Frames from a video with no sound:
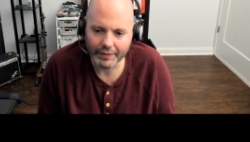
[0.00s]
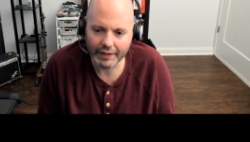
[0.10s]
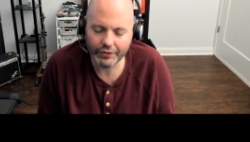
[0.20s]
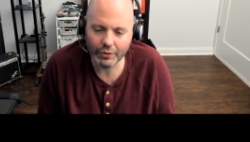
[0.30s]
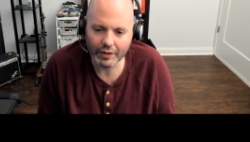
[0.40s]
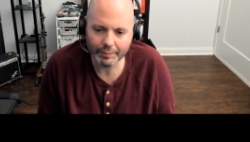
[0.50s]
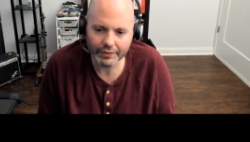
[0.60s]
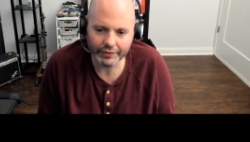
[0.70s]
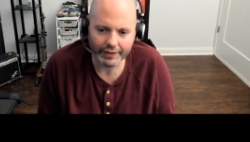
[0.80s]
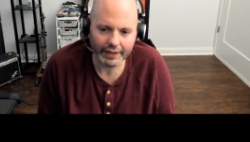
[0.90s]
If you are
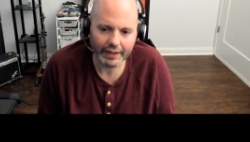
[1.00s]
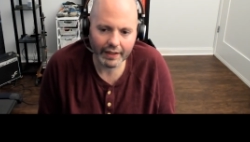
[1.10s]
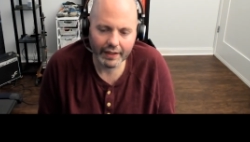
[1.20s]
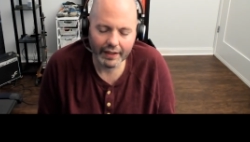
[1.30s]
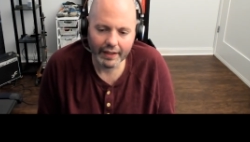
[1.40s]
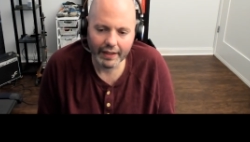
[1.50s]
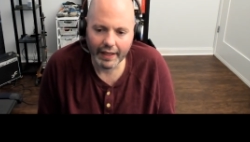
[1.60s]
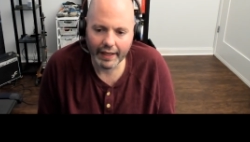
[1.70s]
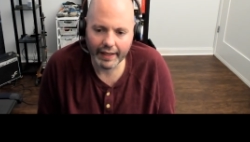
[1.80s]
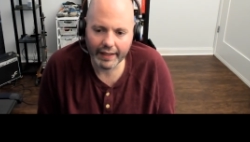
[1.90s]
building
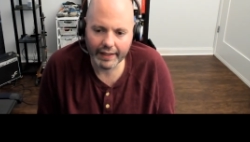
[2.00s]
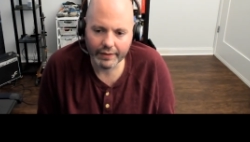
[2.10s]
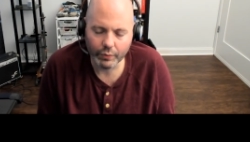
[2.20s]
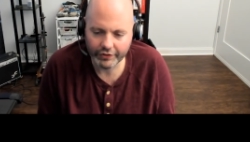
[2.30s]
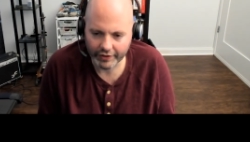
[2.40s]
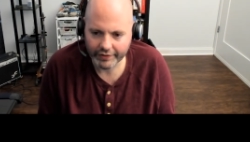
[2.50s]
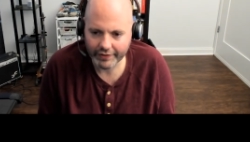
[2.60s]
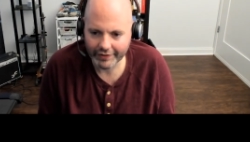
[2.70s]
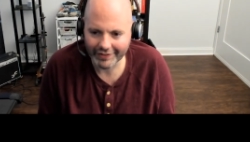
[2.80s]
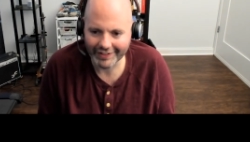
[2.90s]
a
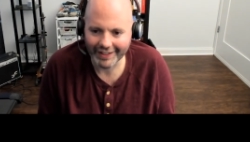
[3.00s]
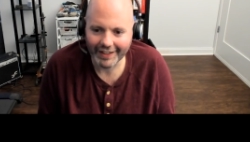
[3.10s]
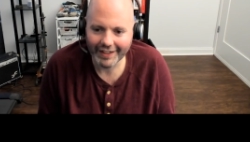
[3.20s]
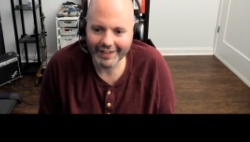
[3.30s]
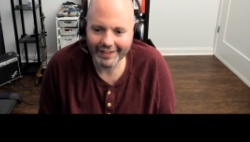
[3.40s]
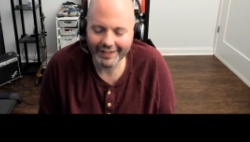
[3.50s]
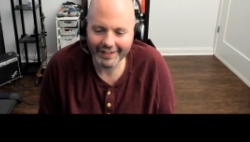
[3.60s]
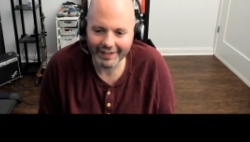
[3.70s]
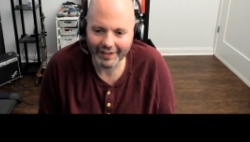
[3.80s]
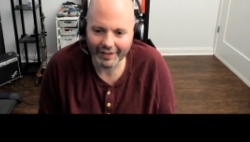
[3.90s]
widget today,
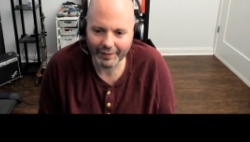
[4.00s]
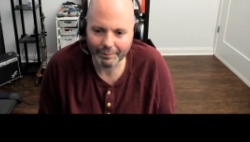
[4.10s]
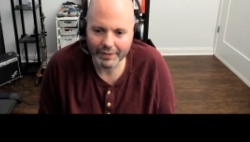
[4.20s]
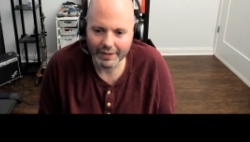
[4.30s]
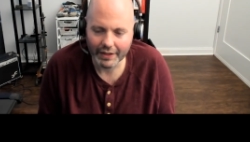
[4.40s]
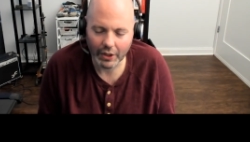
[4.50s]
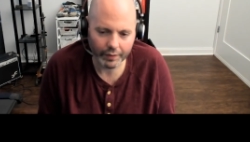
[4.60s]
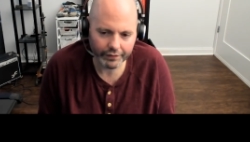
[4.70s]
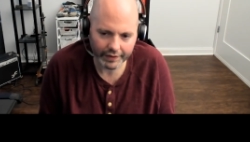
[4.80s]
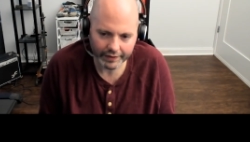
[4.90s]
a
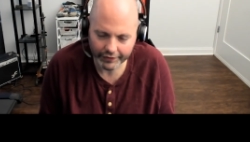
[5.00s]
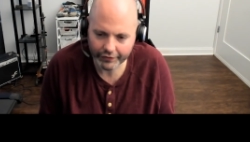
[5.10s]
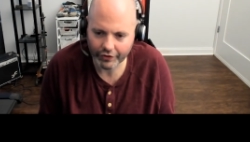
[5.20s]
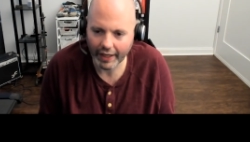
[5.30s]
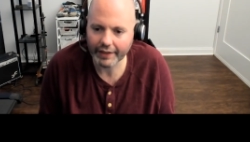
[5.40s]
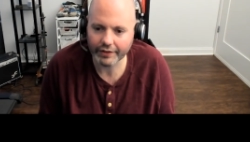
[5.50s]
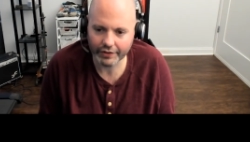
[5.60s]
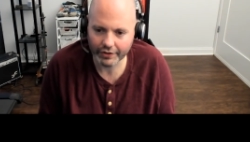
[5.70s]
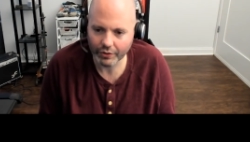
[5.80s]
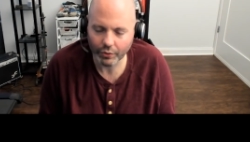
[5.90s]
fitness
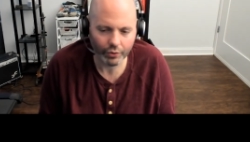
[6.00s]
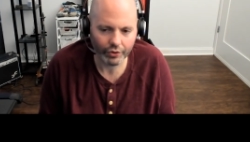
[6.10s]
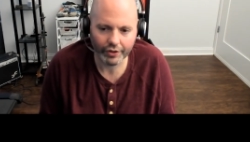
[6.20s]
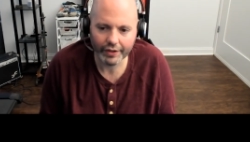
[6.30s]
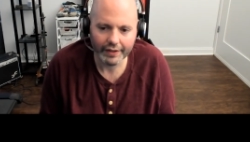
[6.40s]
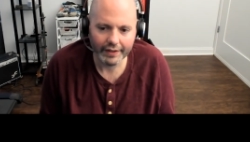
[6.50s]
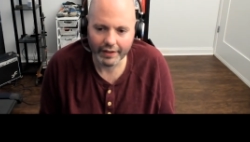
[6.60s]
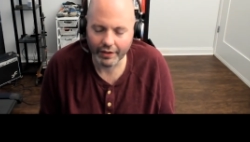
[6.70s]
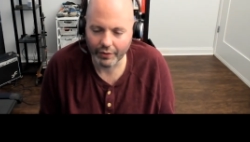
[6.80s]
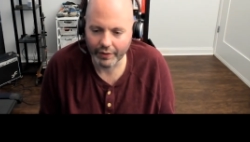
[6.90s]
tracker or
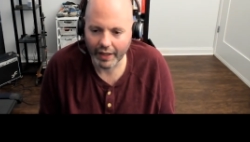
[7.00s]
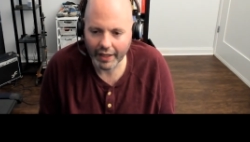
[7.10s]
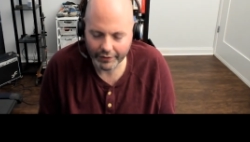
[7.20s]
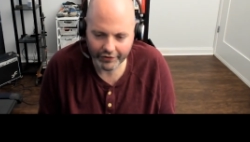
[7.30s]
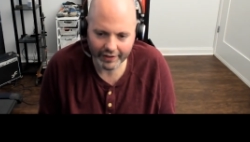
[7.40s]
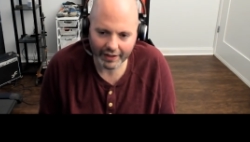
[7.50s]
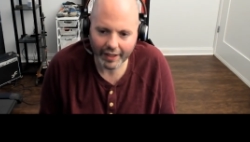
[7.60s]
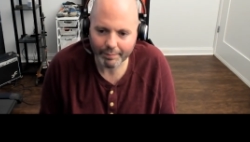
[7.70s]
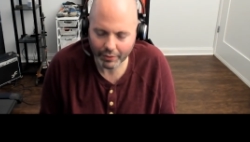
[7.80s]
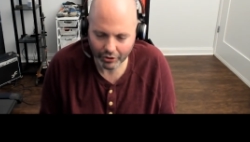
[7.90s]
an IoT
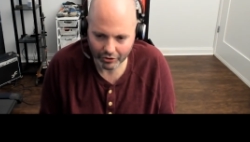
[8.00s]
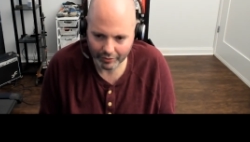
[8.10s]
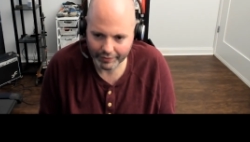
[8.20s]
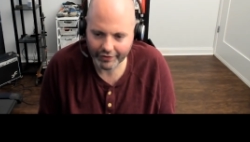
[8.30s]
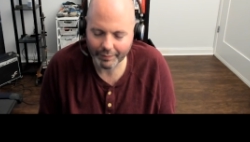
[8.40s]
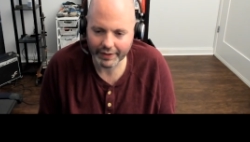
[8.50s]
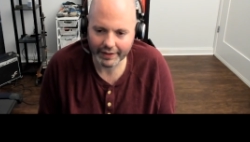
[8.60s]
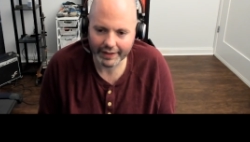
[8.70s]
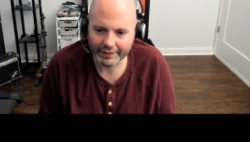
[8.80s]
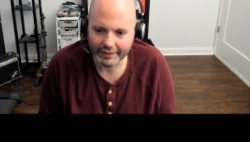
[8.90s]
light bulb or something
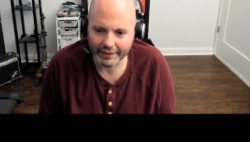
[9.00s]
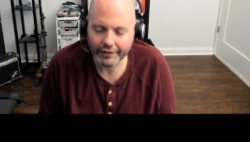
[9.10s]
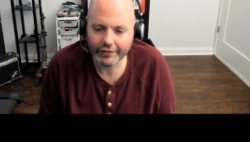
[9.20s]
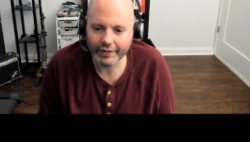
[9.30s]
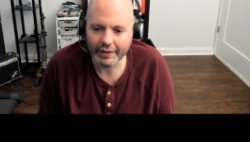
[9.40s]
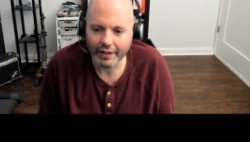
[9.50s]
like this,